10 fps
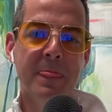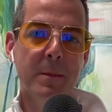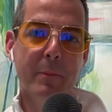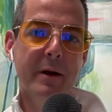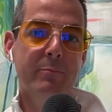
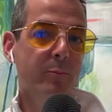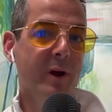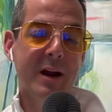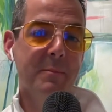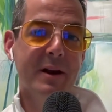but we
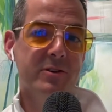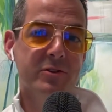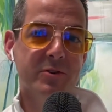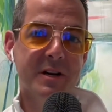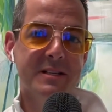got to manage your
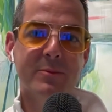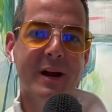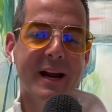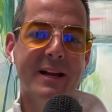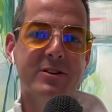stress and we got
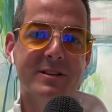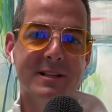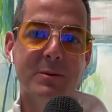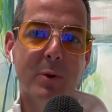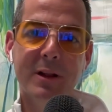to get you to
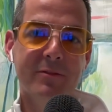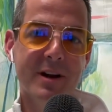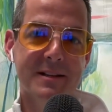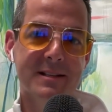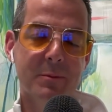sleep well if you're
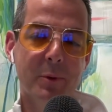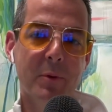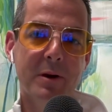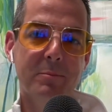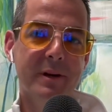not sleeping
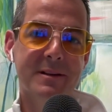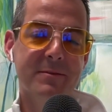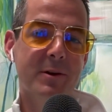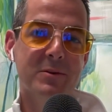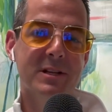well. Because if
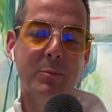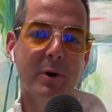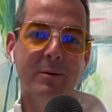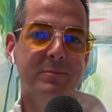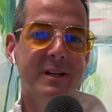you don't sleep
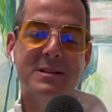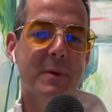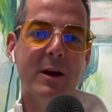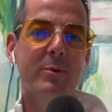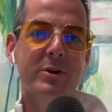well, it doesn't
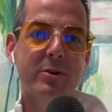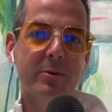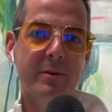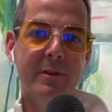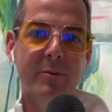matter what you do
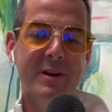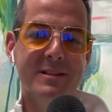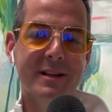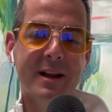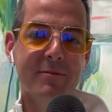the rest
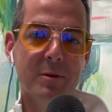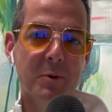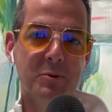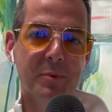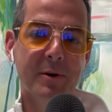of the day for the
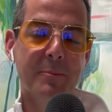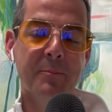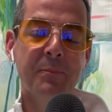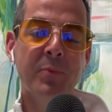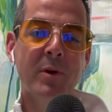most part.
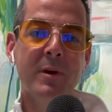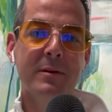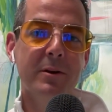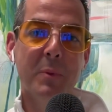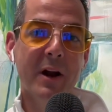
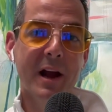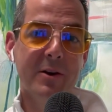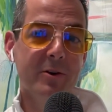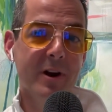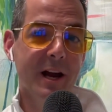Your mitochondria
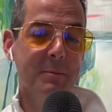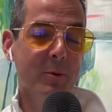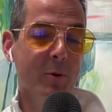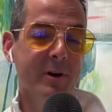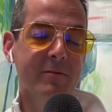are not going to be
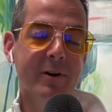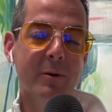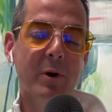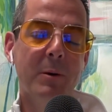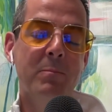working very
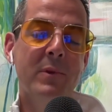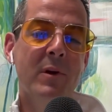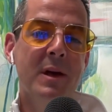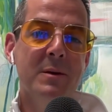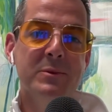well.
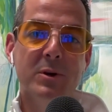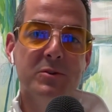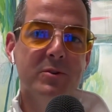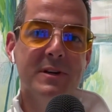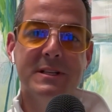So
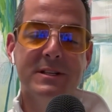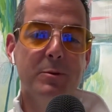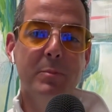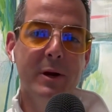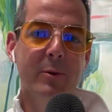stress is
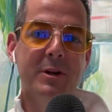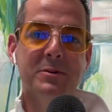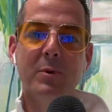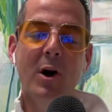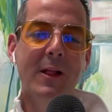ubiquitous.
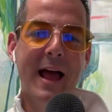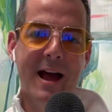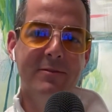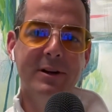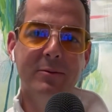We all
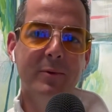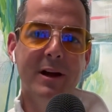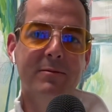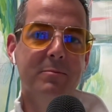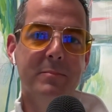have it. We
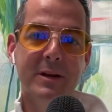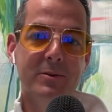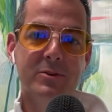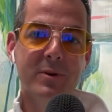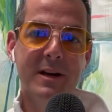have mental
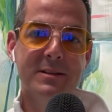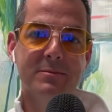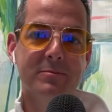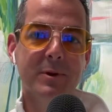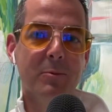stress.
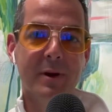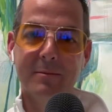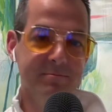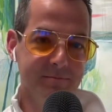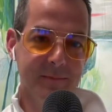We
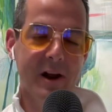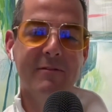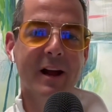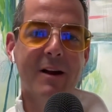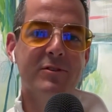having
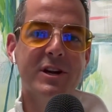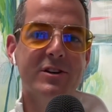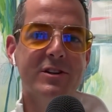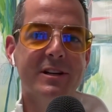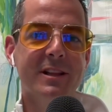a
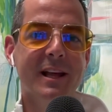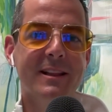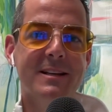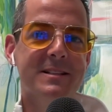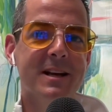conversation like
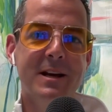this.